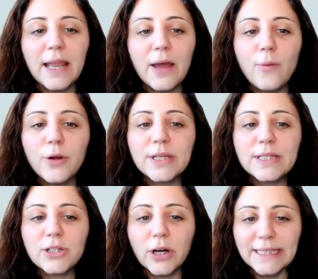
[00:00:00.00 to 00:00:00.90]
Now, when we
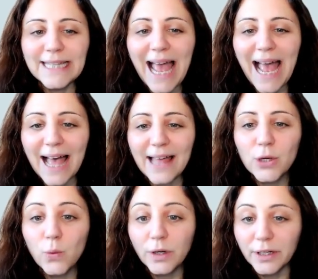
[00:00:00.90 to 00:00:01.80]
start to add
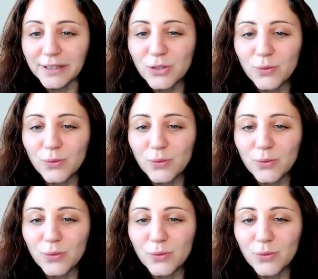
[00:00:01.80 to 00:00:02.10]
the words,